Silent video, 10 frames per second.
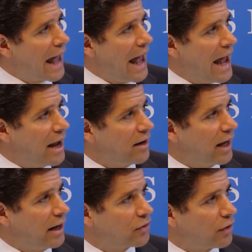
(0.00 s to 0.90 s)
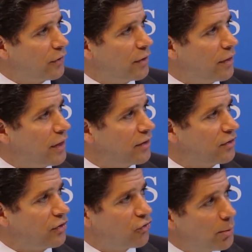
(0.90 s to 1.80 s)
and it is often
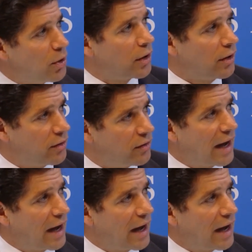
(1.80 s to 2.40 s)
this distributed